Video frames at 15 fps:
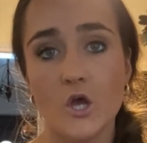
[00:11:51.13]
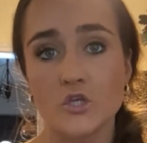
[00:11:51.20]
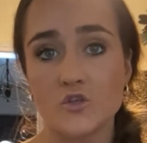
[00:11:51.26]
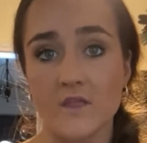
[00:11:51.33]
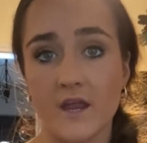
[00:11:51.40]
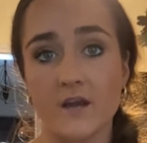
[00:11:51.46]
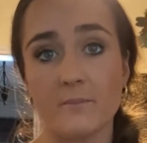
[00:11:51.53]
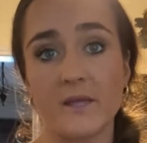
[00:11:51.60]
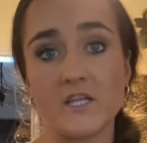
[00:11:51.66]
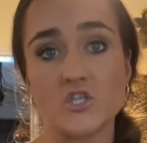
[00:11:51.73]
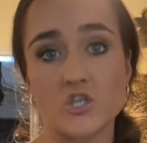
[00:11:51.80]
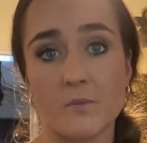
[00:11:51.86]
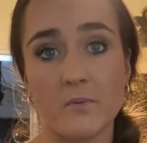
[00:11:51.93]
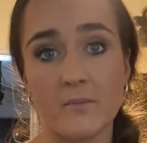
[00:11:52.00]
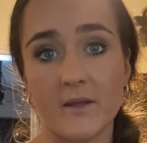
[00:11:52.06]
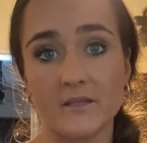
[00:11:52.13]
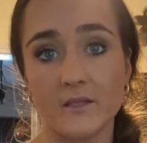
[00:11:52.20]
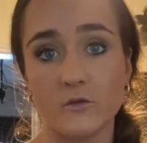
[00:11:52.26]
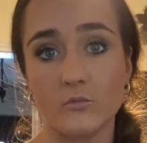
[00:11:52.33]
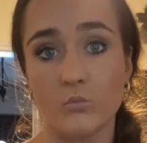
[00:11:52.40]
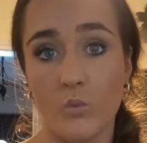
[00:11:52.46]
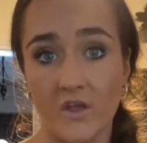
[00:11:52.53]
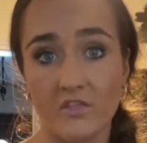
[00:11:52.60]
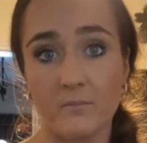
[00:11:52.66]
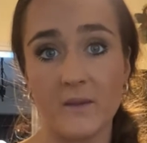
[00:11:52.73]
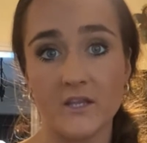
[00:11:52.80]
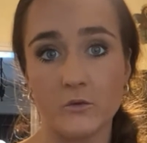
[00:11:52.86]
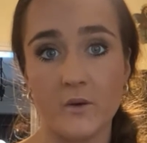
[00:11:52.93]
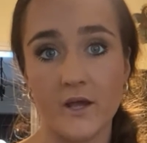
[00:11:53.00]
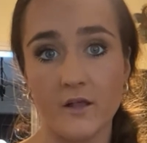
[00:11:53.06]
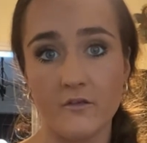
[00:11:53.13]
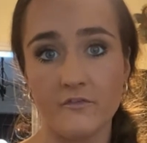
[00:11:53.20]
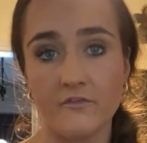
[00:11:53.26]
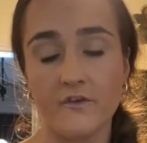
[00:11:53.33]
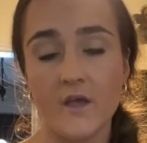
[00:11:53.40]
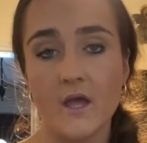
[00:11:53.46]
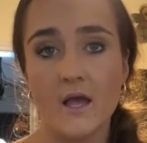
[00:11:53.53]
So they are being supplemented with B12.